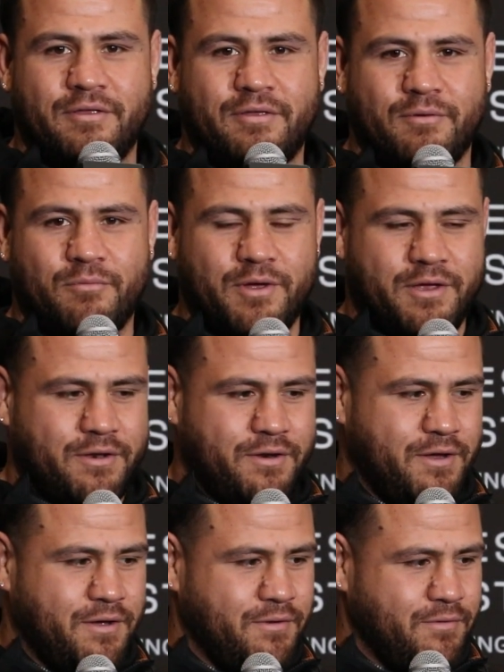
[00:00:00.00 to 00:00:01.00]
So we
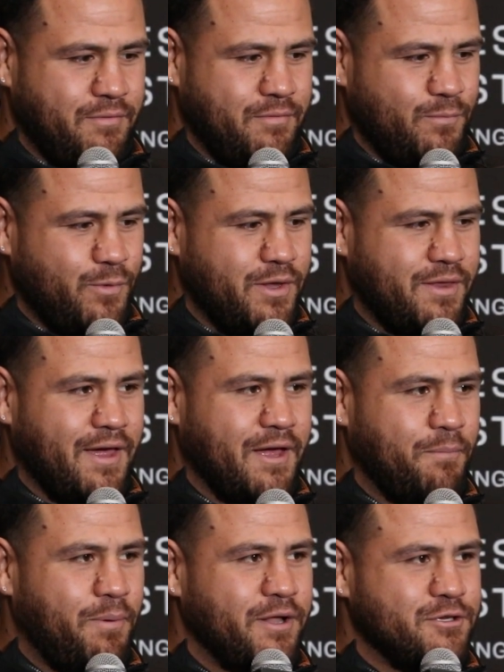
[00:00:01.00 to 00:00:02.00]
can take
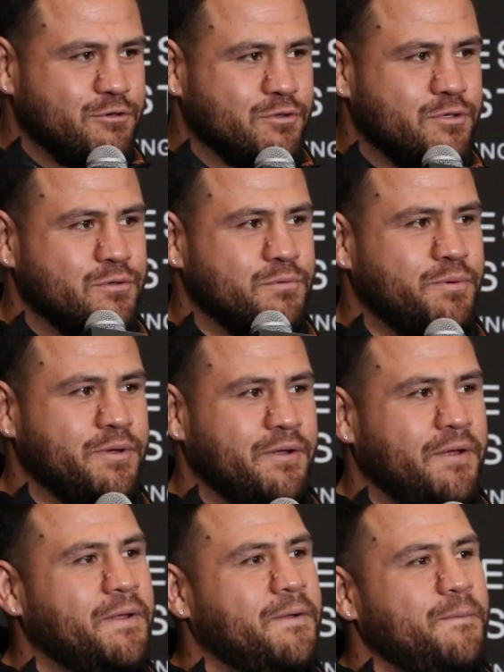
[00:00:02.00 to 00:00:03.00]
a punch or two, but
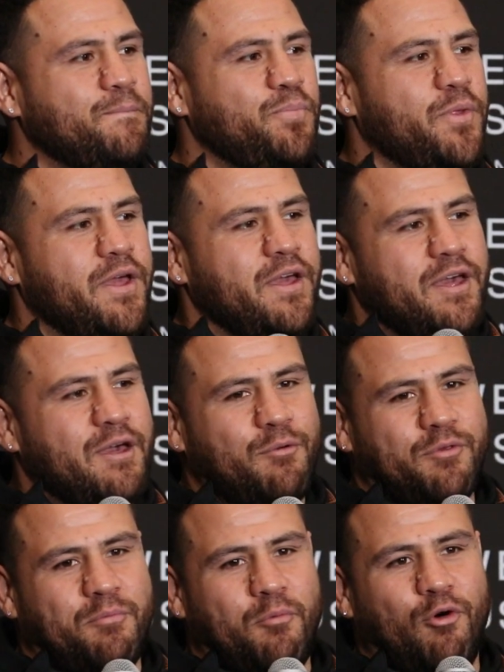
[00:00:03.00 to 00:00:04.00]
it
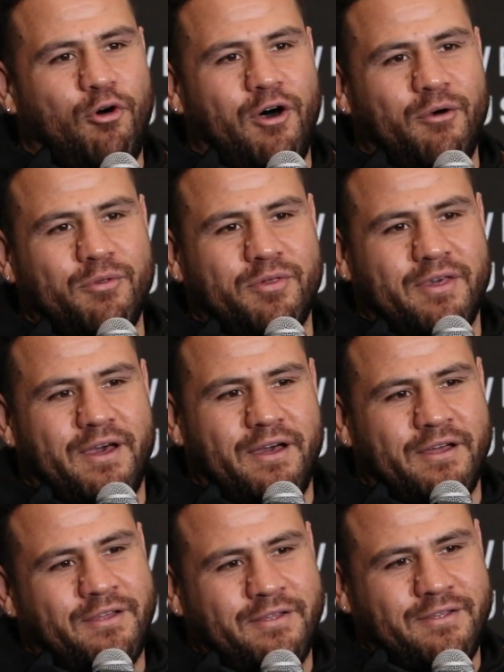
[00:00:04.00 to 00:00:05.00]
was more
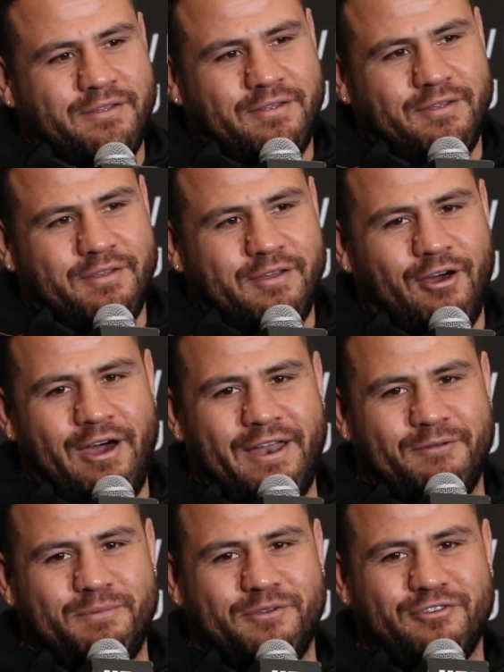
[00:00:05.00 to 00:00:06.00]
I
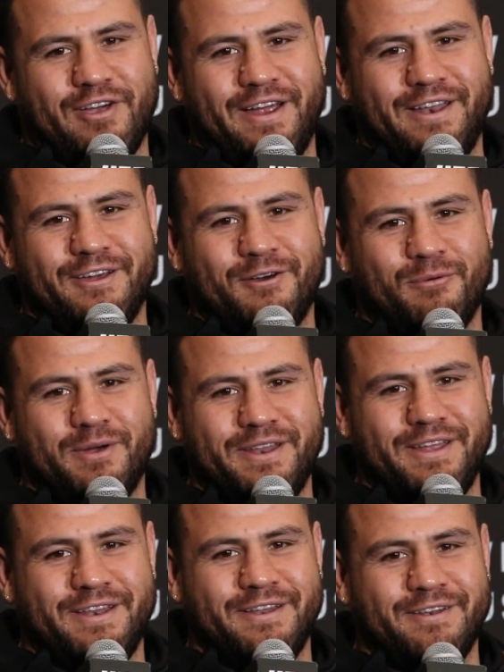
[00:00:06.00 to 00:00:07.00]
hadn't been training. I went
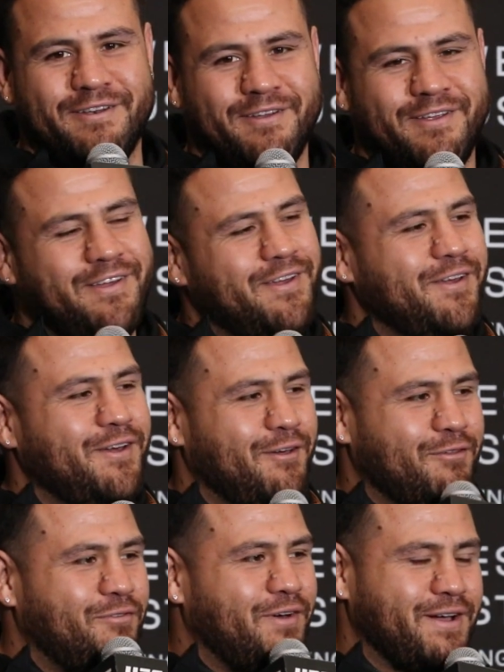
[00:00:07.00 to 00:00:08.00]
in and I
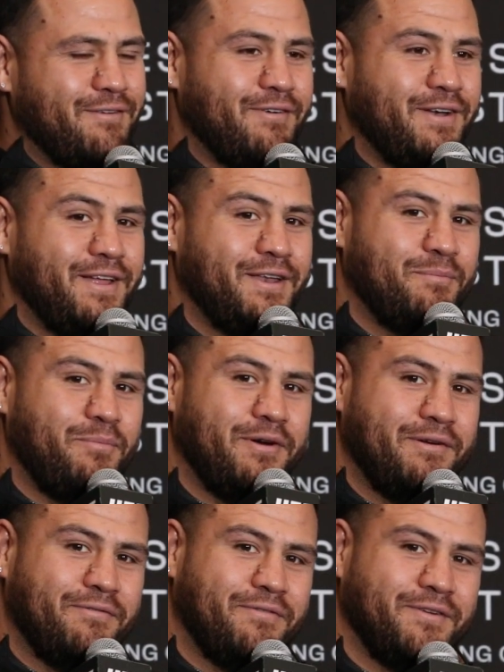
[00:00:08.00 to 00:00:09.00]
was fucking running out of
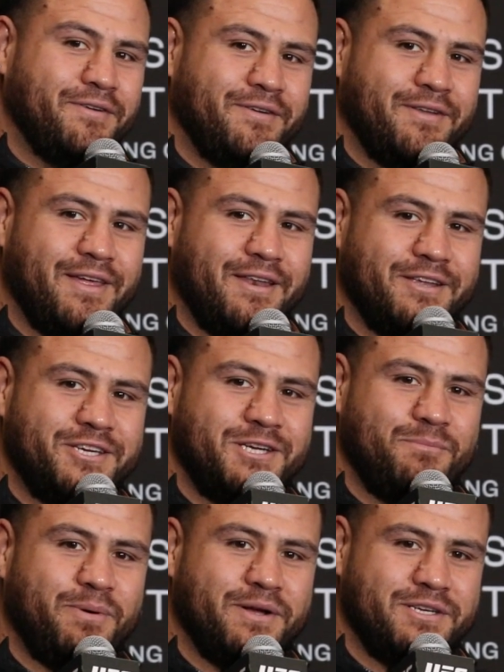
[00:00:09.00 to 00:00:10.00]
breath and sure. Getting the
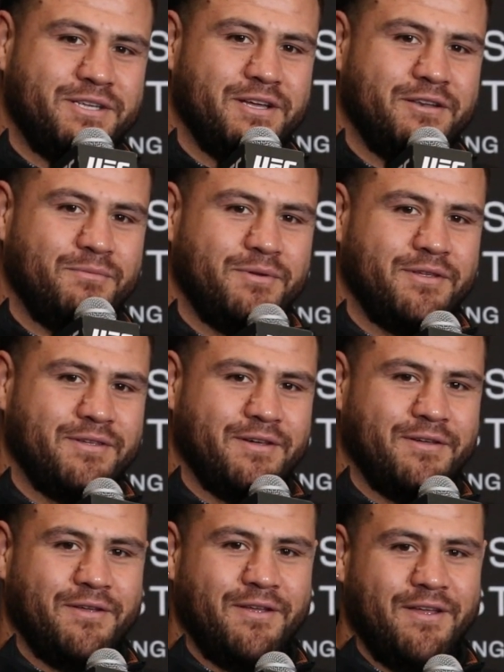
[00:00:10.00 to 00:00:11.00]
shit punched out of me, so.